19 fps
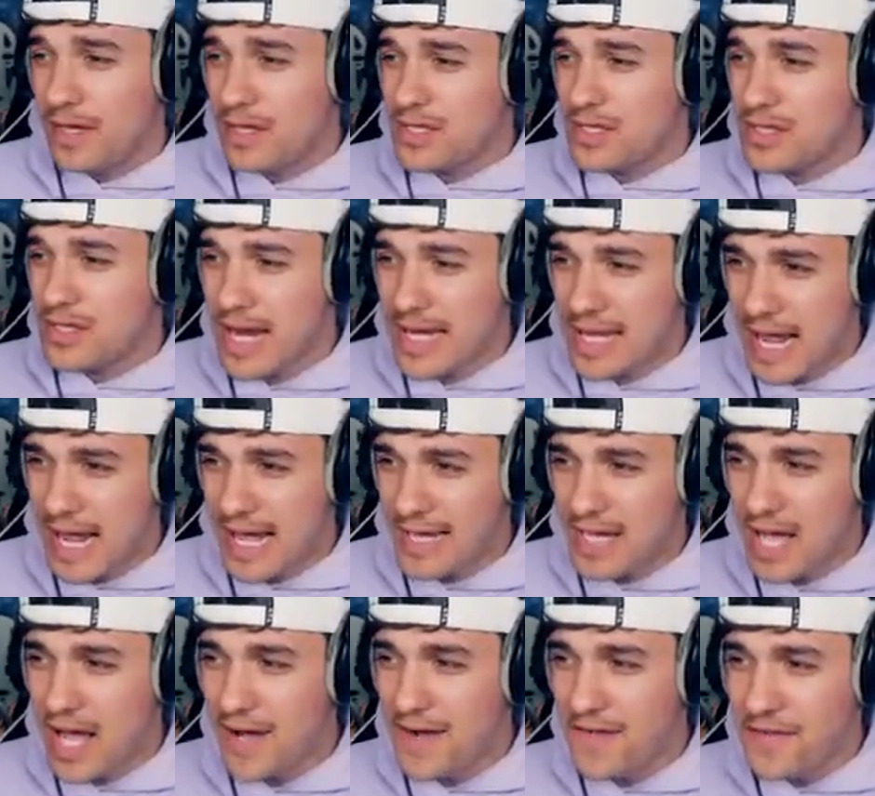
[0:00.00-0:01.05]
That's right. I
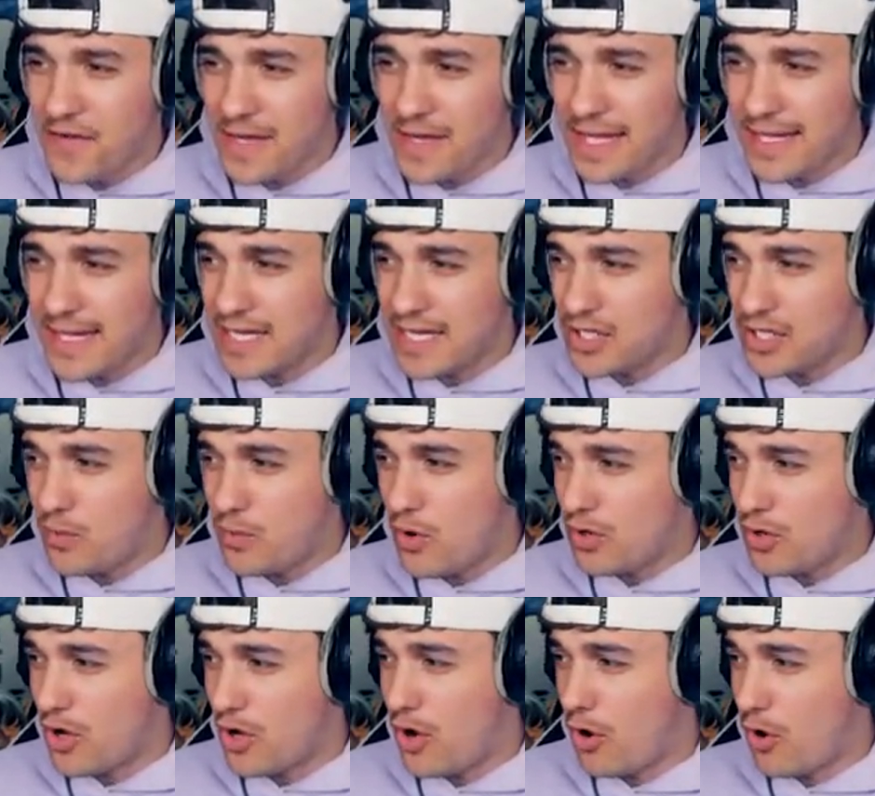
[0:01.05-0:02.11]
kind of feel like I should
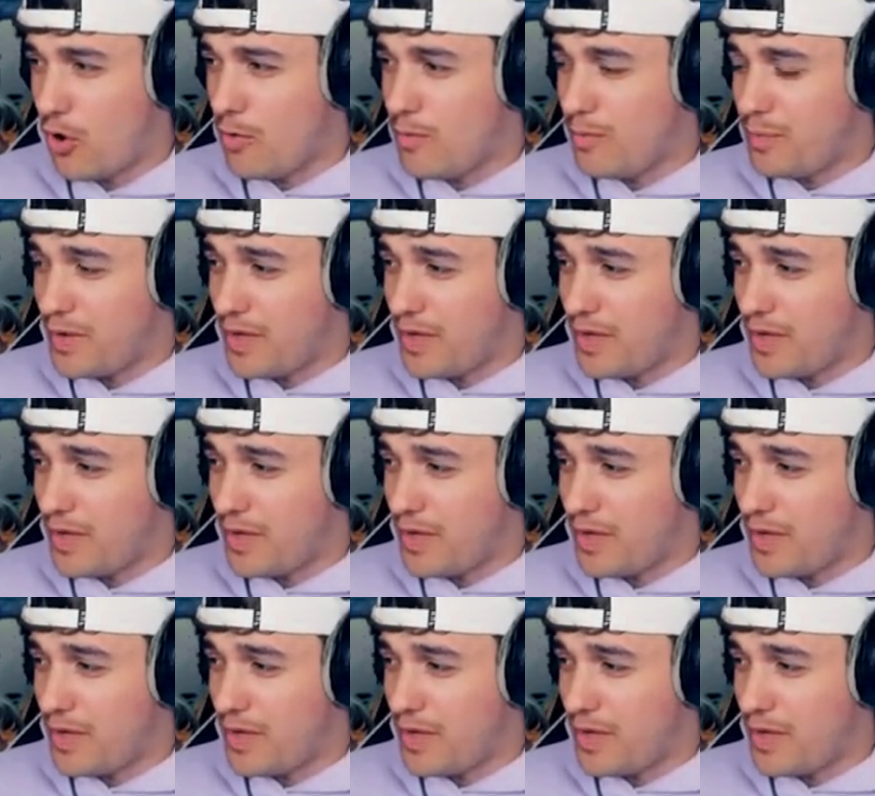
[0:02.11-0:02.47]
walk her home,